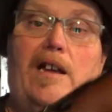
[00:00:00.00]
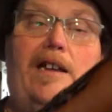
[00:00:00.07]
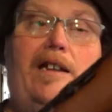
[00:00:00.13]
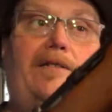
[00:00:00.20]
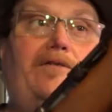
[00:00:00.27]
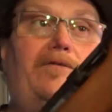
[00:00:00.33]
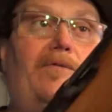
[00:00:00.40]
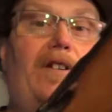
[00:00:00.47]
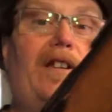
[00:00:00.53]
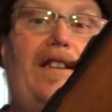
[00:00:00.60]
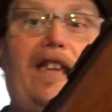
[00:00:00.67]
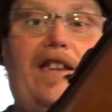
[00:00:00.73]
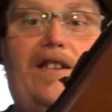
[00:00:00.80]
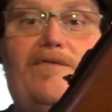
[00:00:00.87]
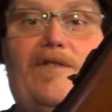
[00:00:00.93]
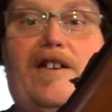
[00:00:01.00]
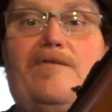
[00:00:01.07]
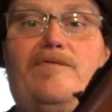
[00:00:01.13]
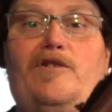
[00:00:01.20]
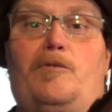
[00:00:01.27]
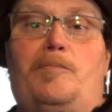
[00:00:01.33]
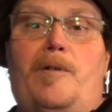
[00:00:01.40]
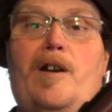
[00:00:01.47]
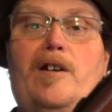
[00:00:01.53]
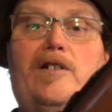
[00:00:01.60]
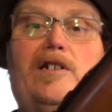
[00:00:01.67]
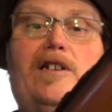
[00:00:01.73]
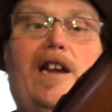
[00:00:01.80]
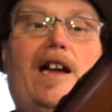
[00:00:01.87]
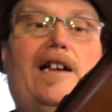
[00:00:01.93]
It's a really innovative little
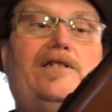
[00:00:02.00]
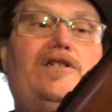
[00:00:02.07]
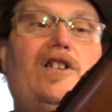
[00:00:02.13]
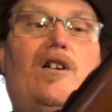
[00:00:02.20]
product, guys.